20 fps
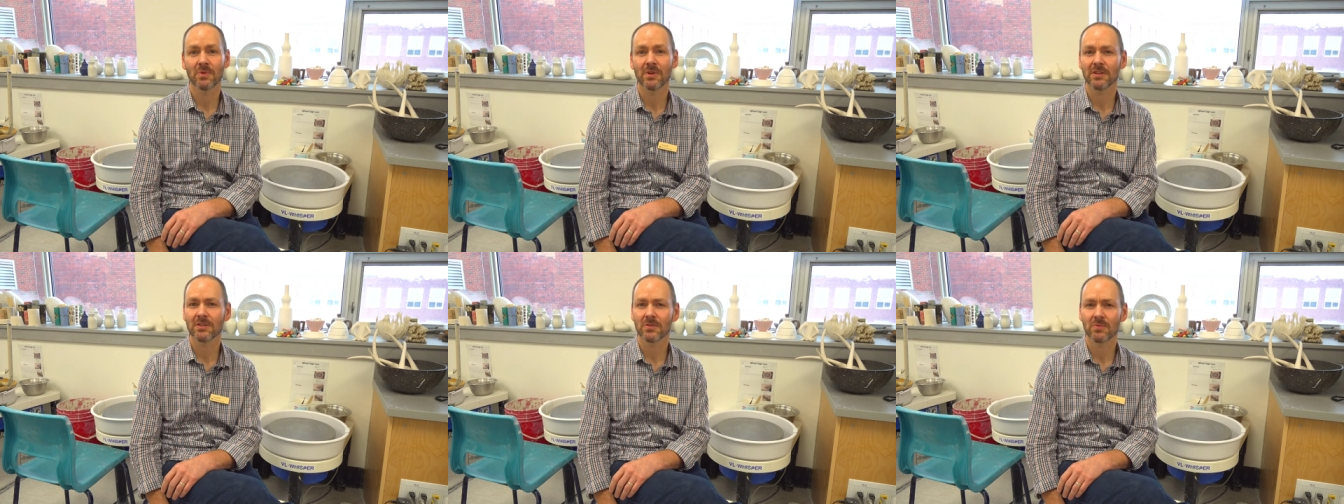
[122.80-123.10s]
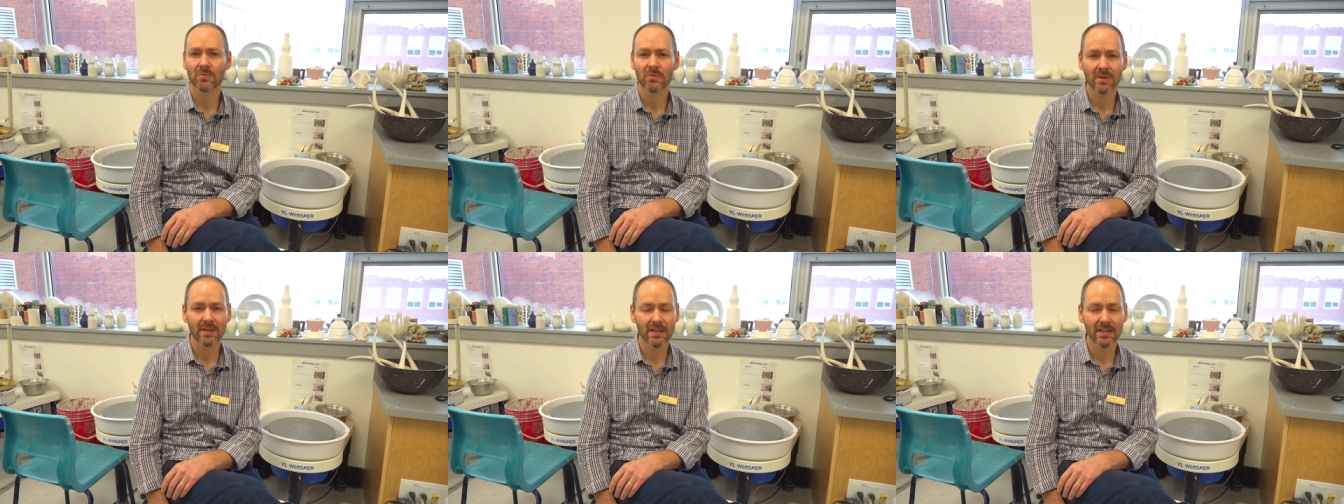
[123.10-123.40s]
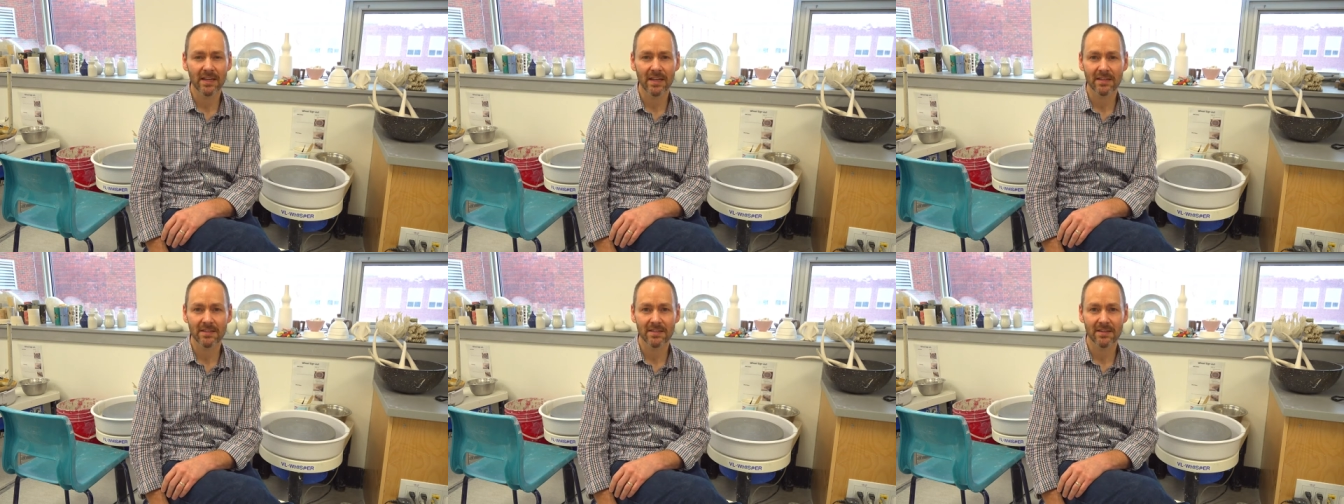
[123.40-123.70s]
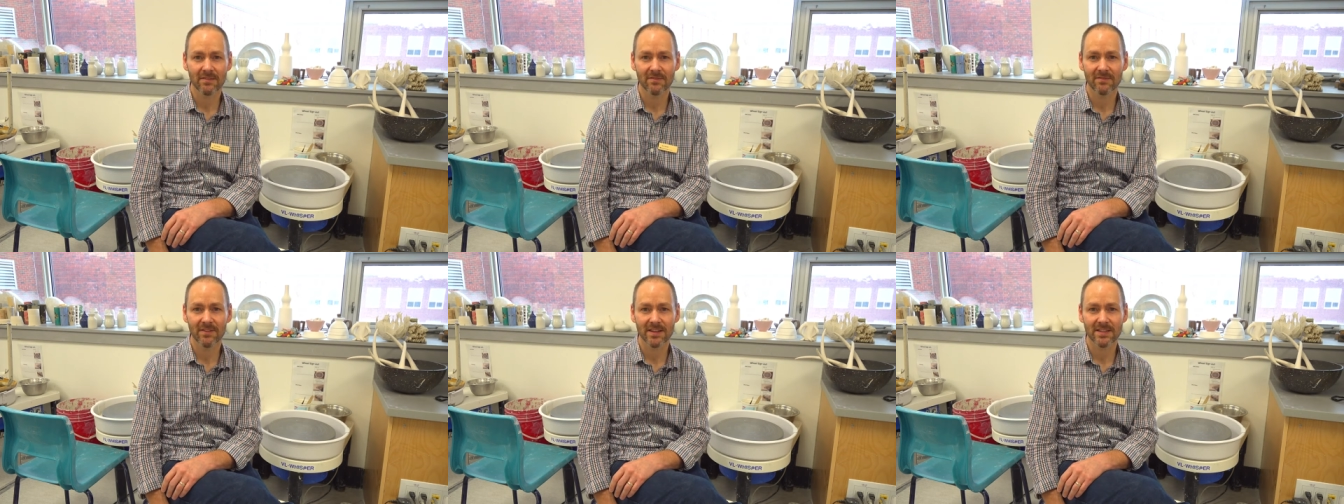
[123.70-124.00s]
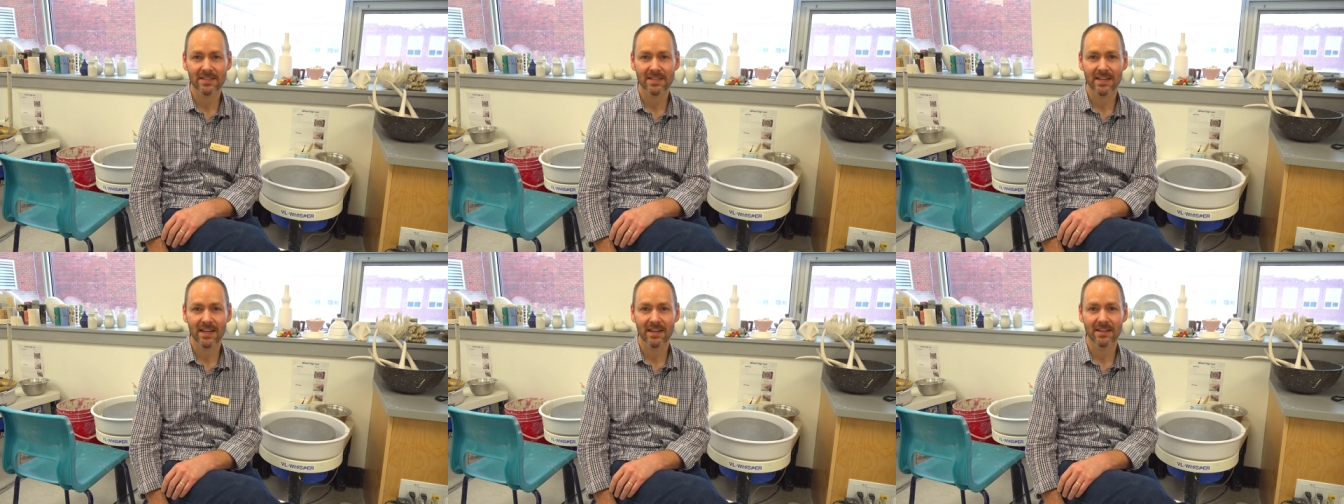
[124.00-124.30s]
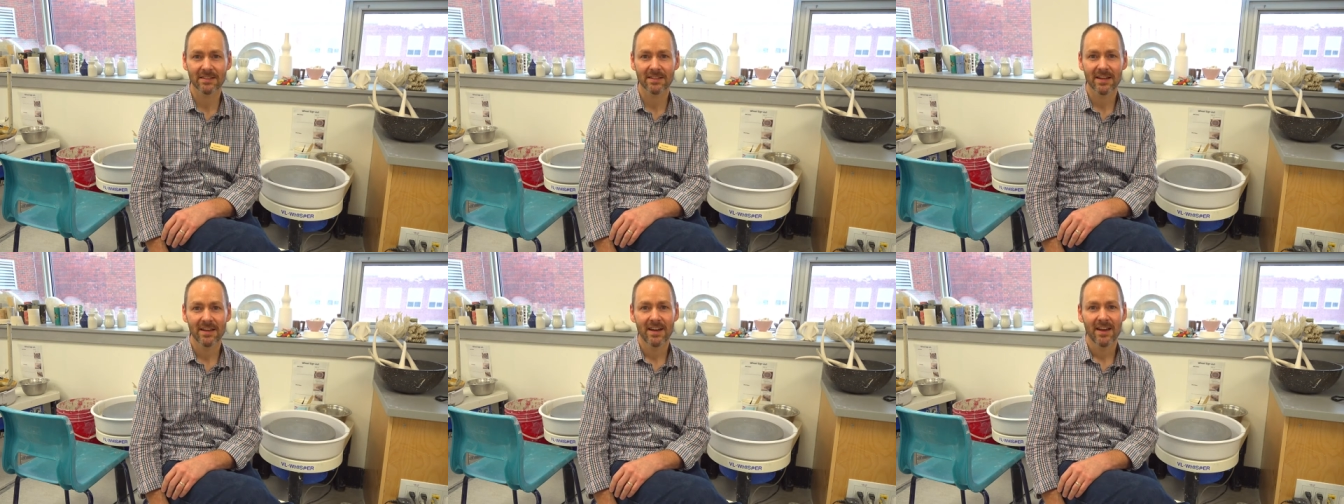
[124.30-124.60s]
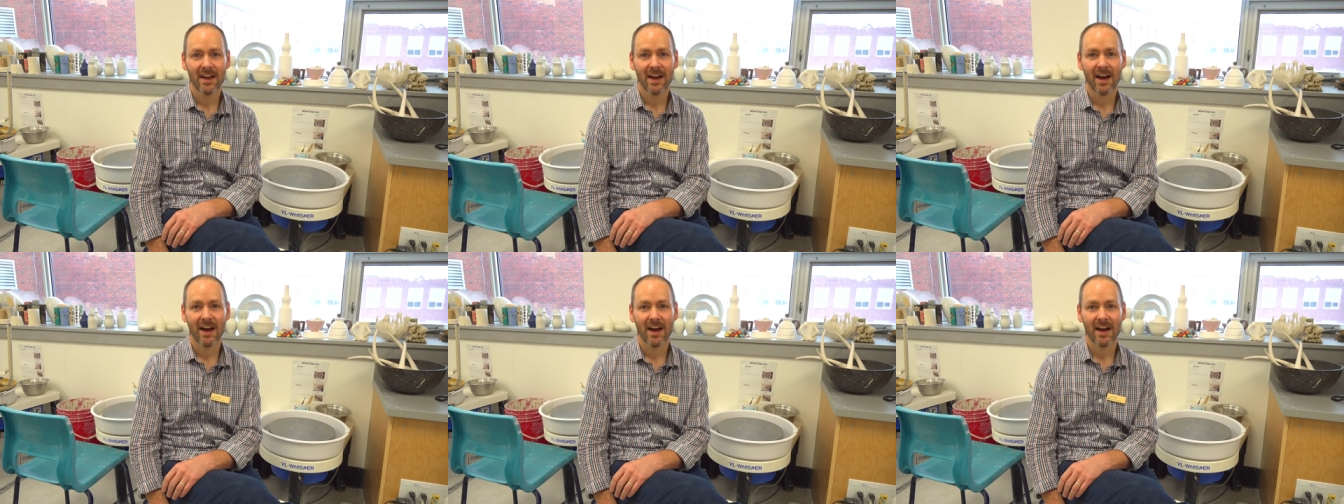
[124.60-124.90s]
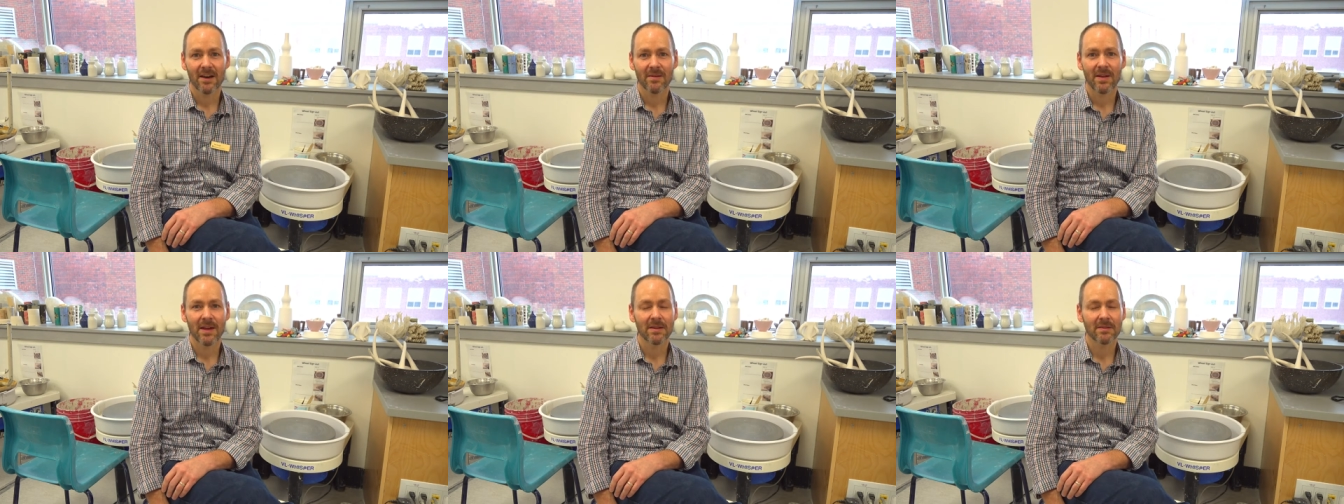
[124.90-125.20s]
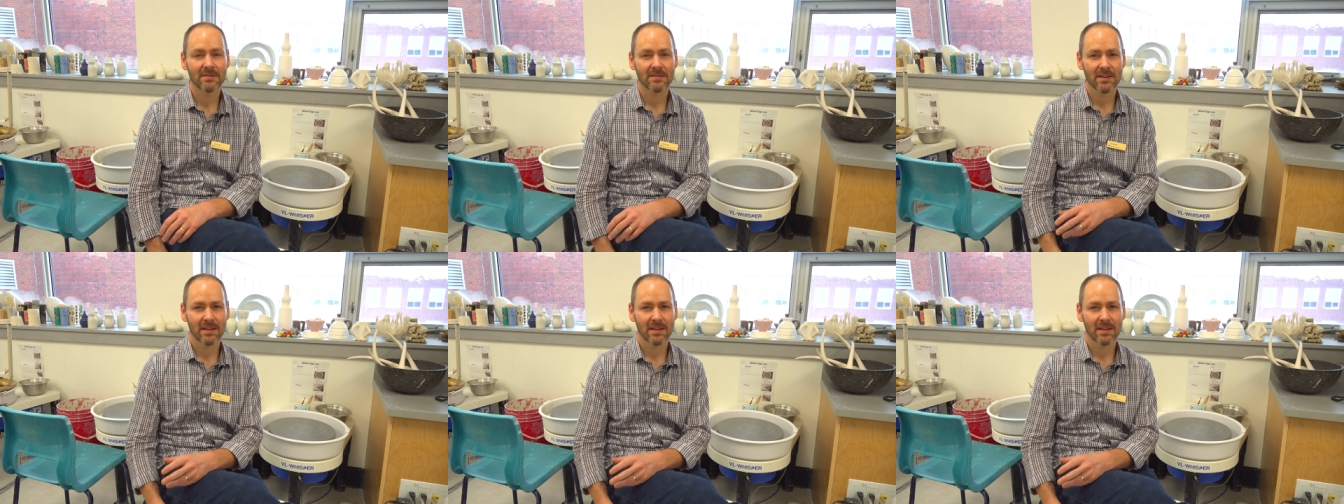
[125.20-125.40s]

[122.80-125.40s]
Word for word: well as really get to investigate and,